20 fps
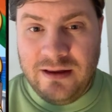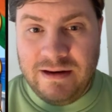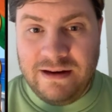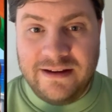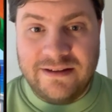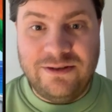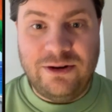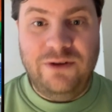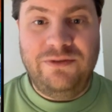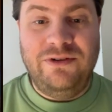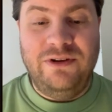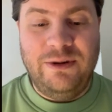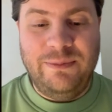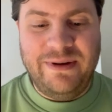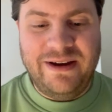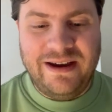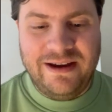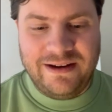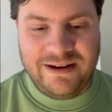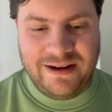Let's start from the
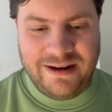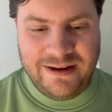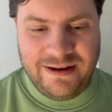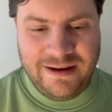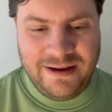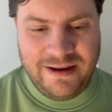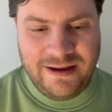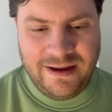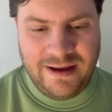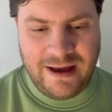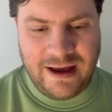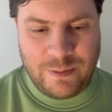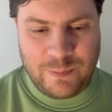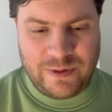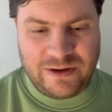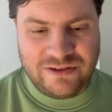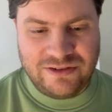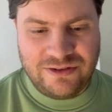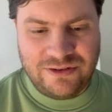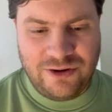beginning and
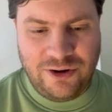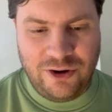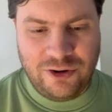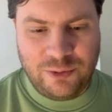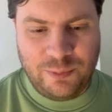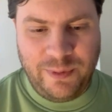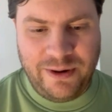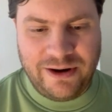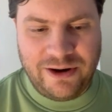we'll start by